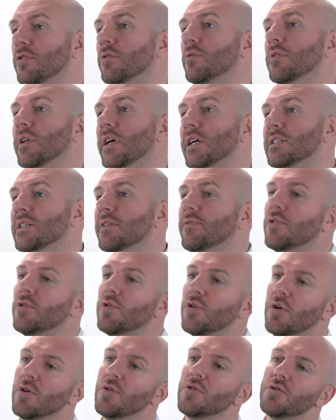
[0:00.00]
this. If you
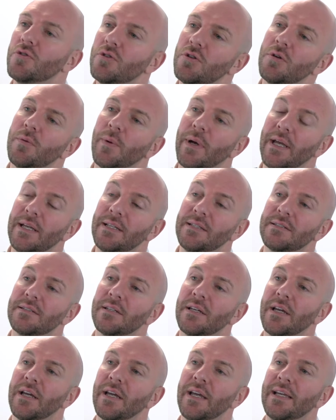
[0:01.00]
don't do it,
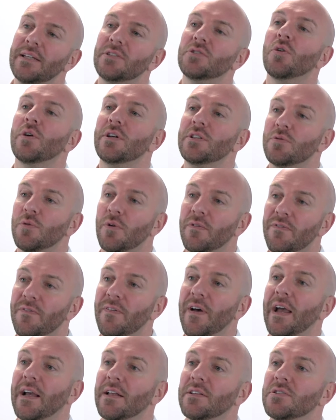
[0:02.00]
it's going to
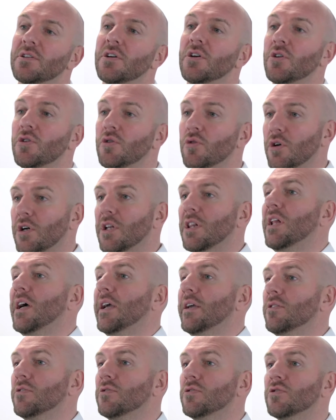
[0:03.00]
affect your
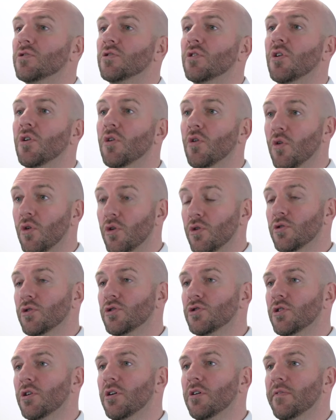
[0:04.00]
clients or your
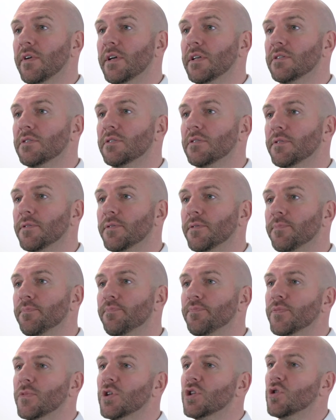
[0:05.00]
service.
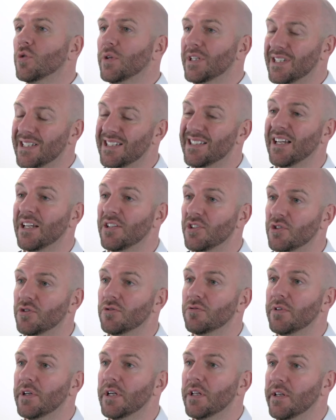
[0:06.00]
So it's essential
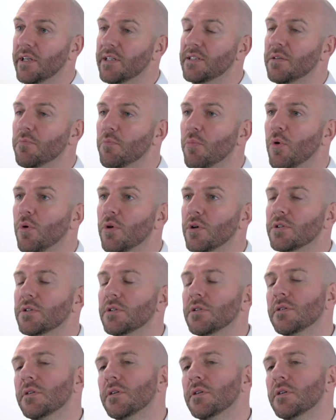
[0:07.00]
really, it's important.